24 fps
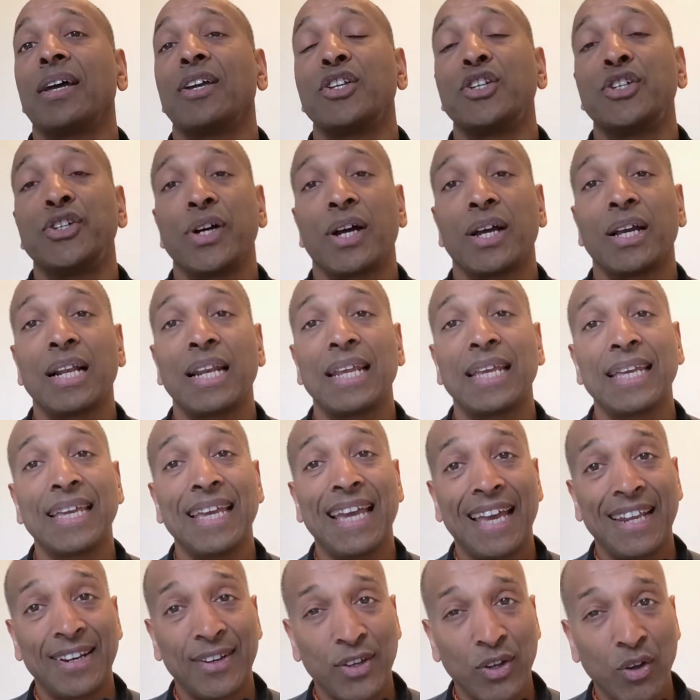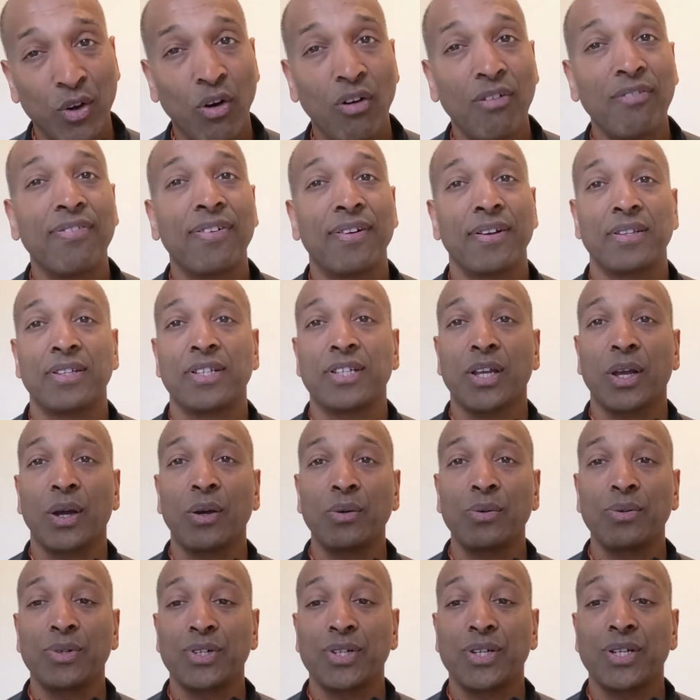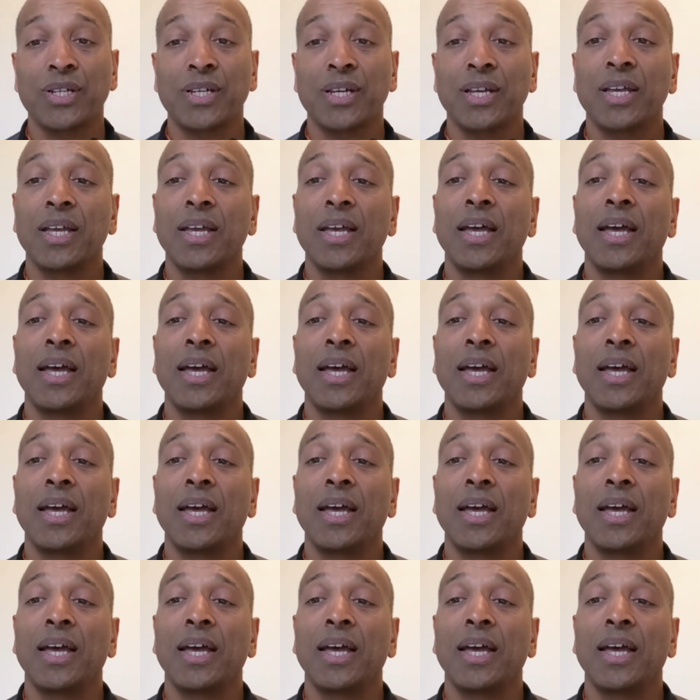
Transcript: juggling, and confidence coach,